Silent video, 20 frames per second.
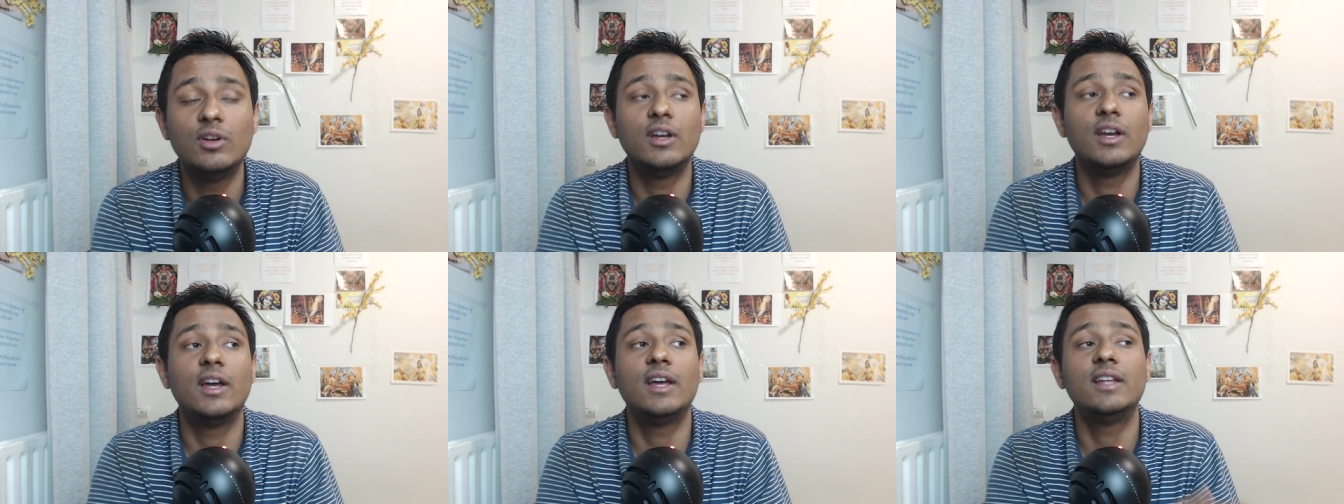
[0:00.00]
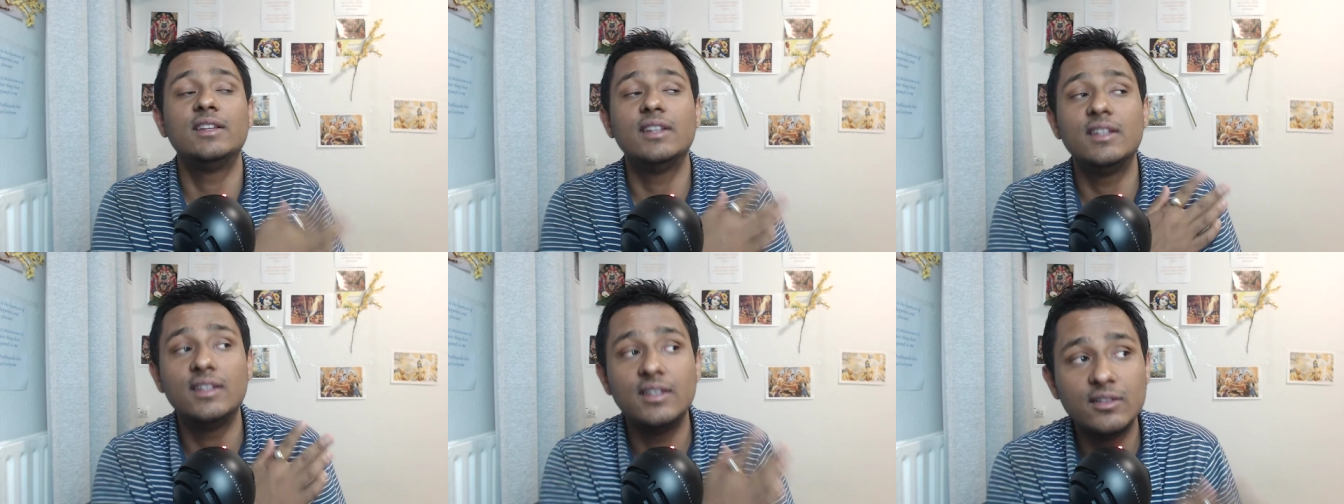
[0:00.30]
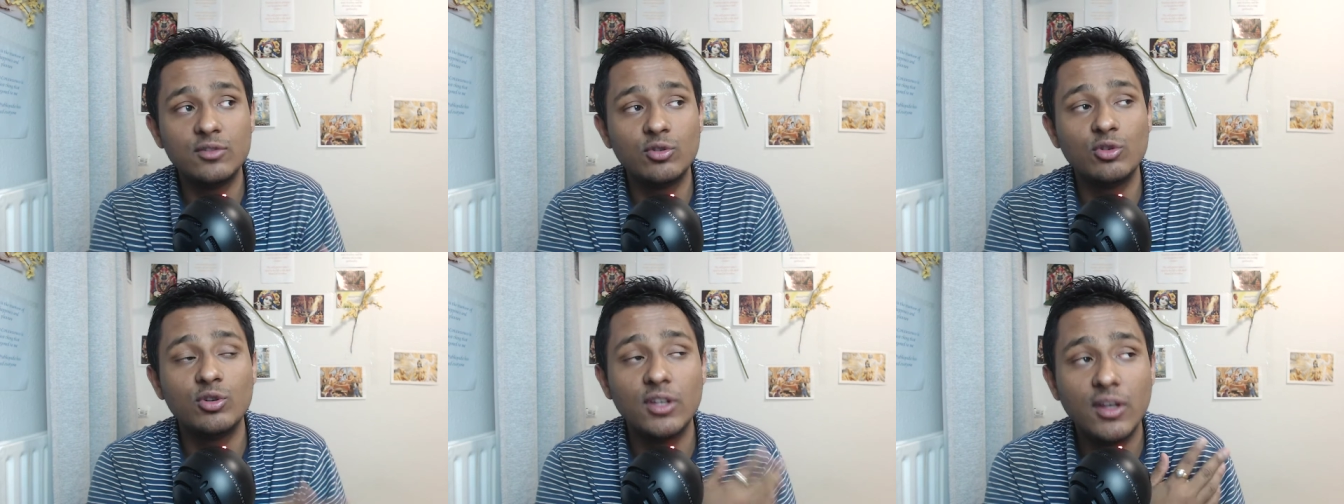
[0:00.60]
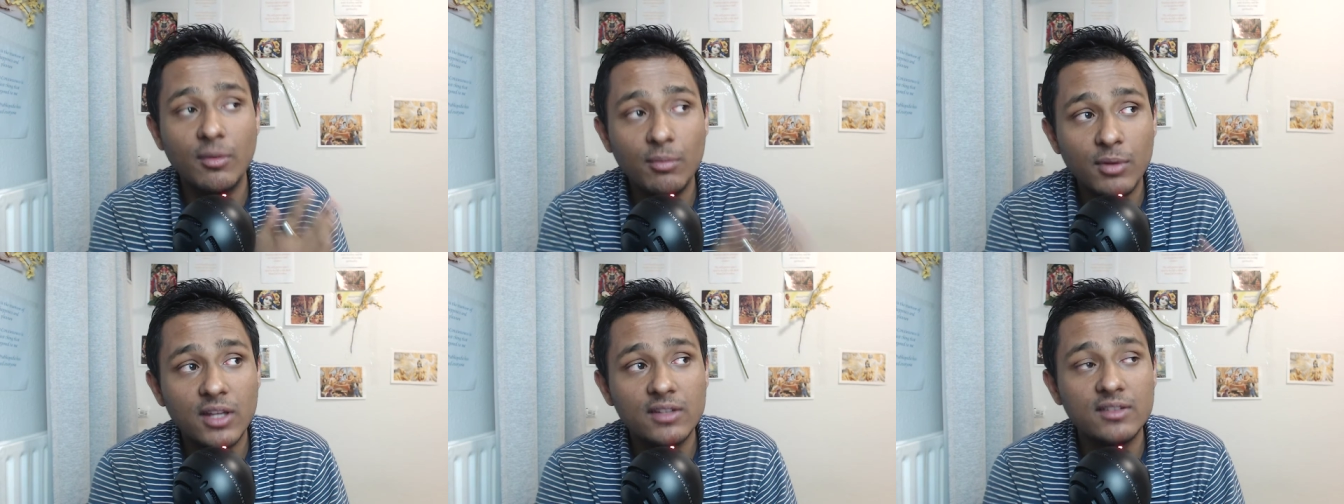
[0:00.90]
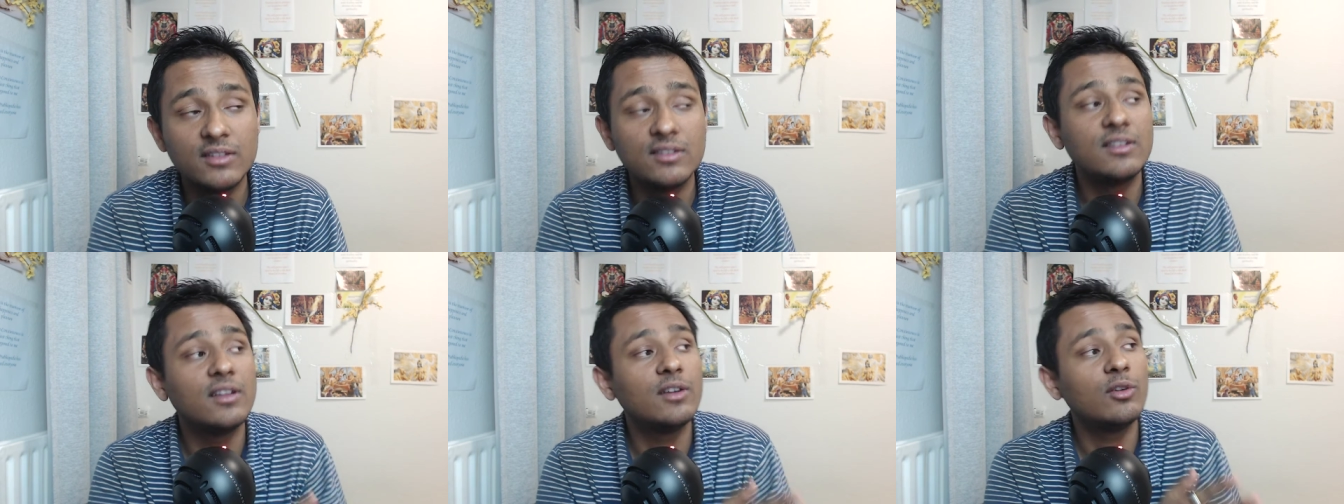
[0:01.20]
And then they saw Yamraj
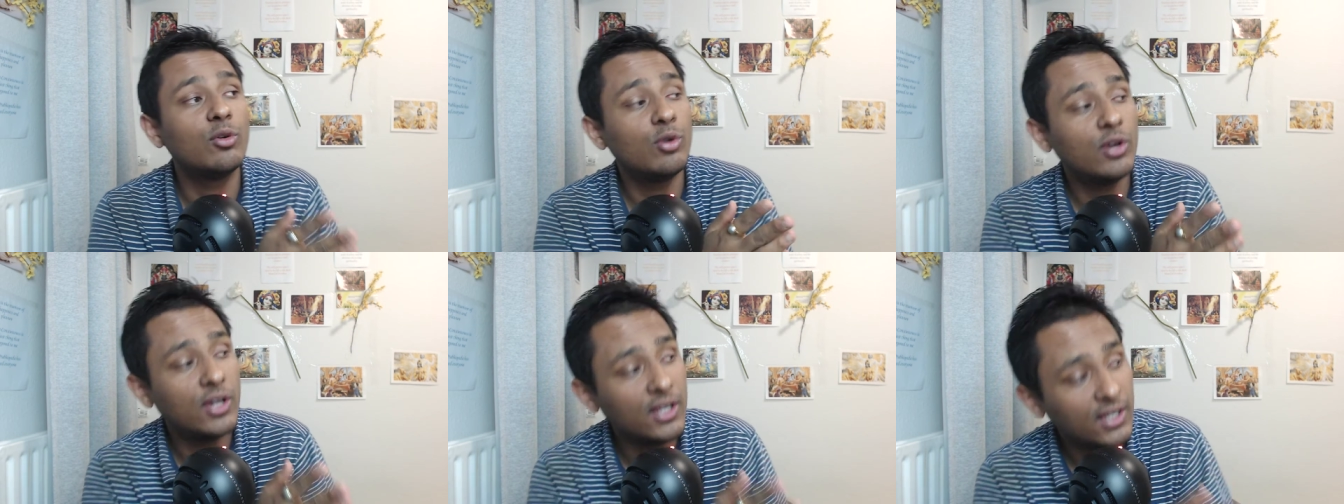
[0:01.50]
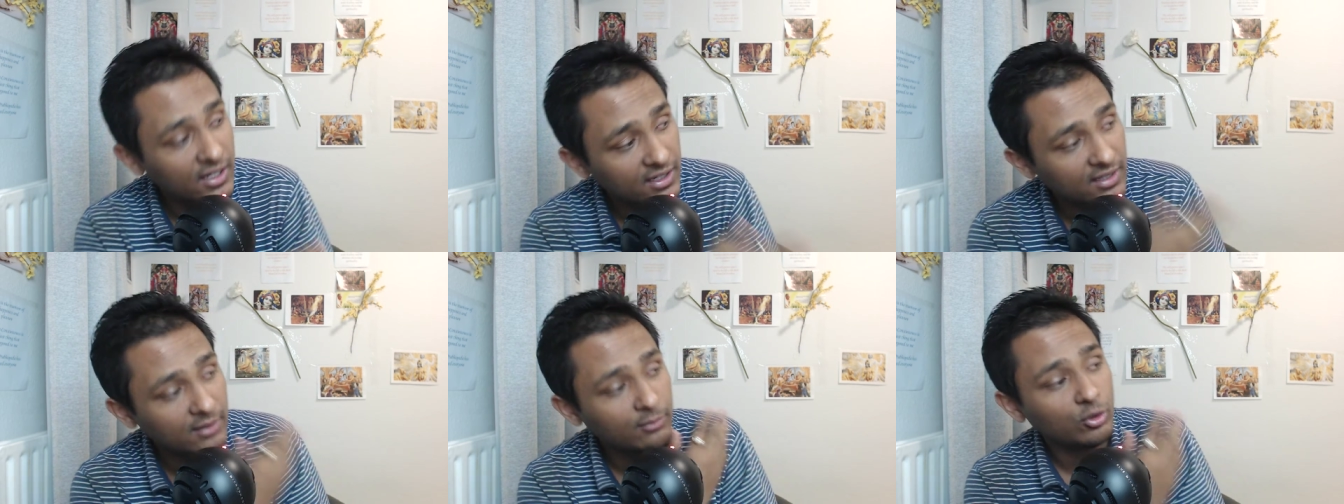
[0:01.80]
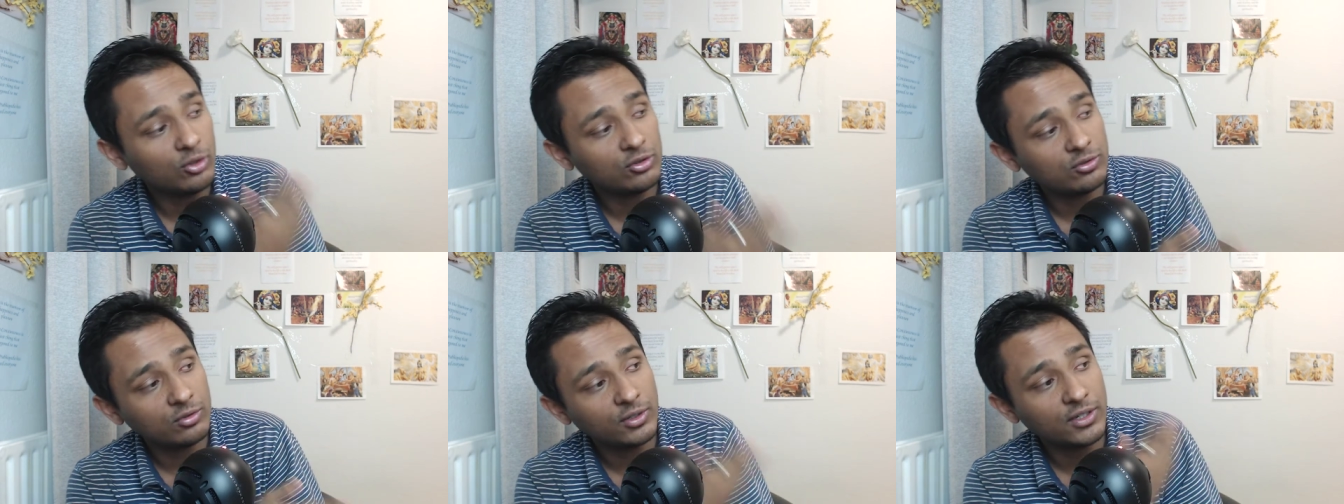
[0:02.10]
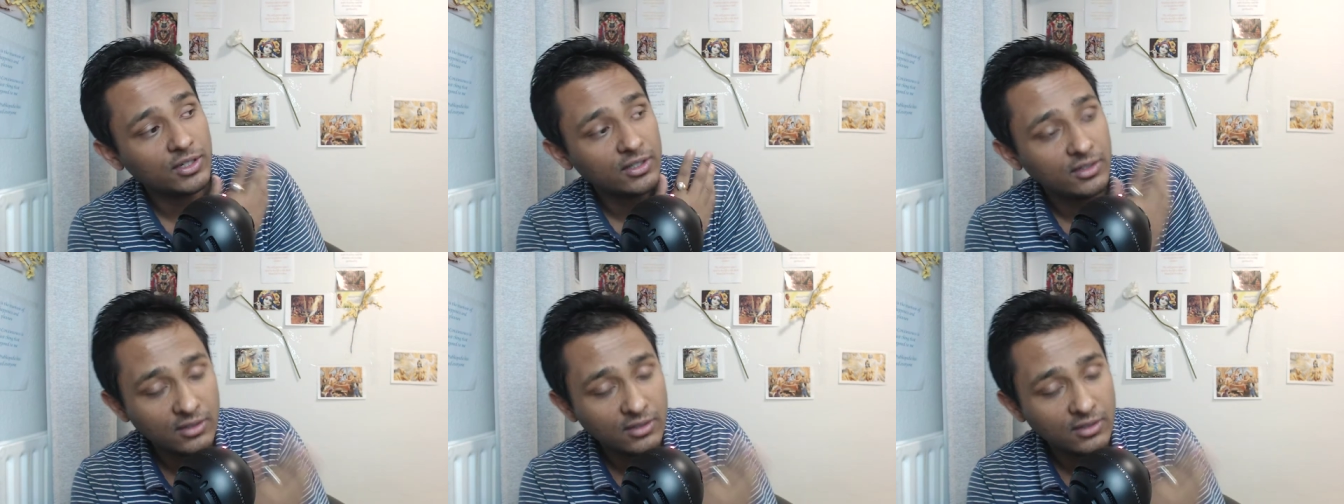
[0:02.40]
is there, okay, let him also in.